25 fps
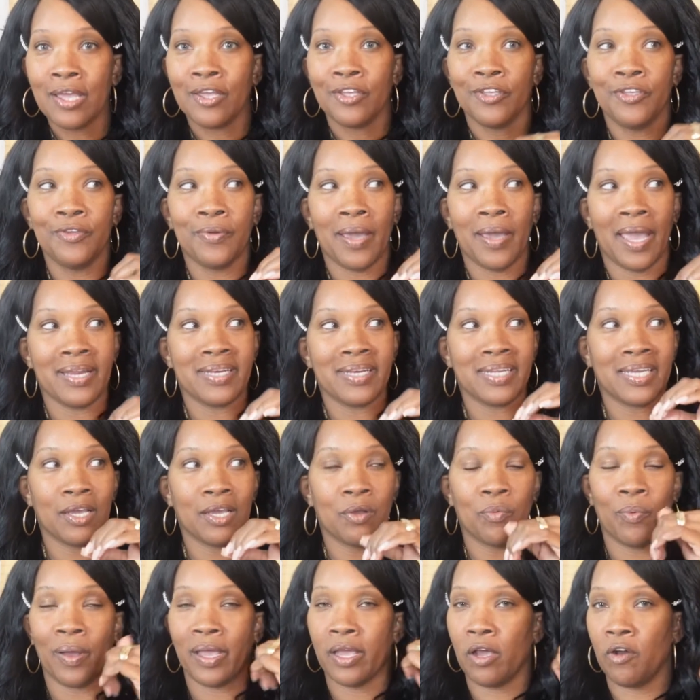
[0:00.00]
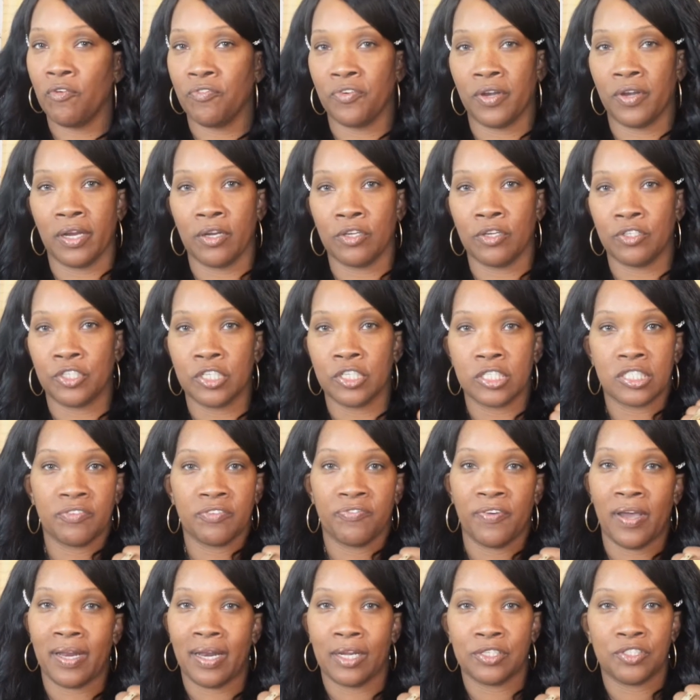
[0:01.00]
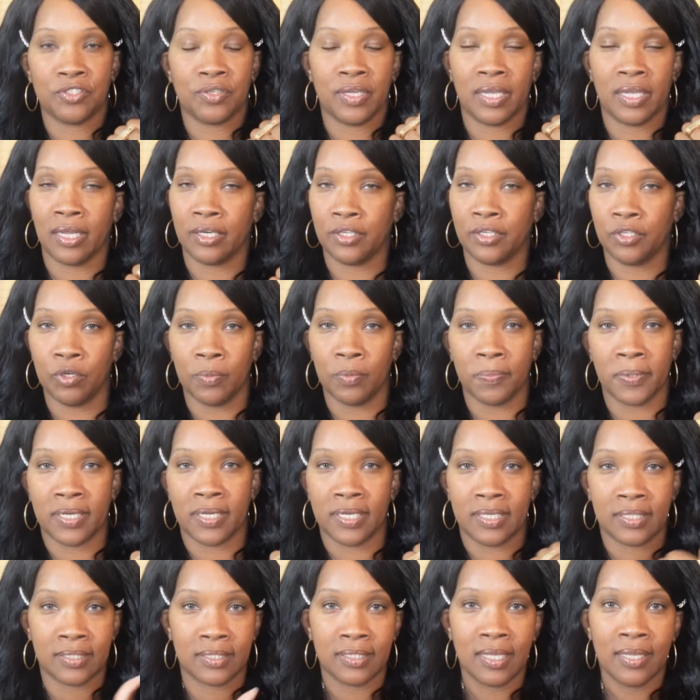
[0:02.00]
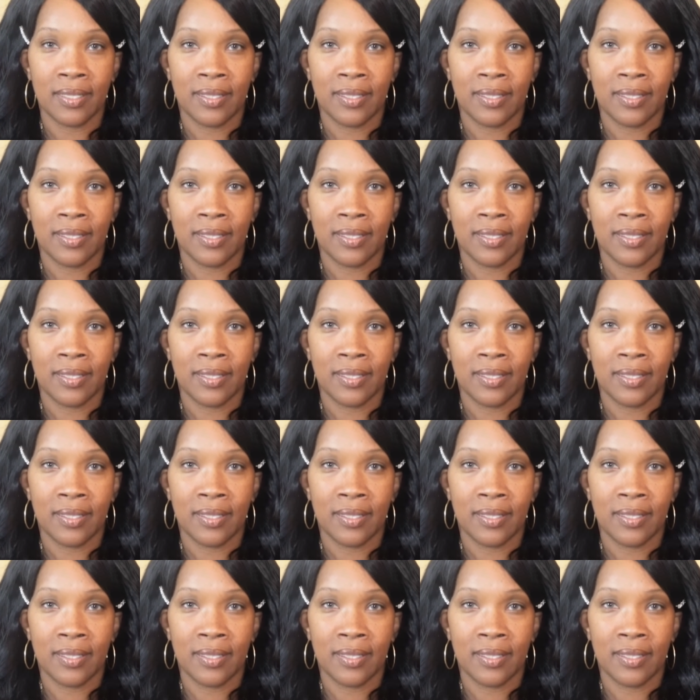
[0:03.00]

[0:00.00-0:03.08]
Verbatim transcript: You hate to get way over there just to find out you can't do it because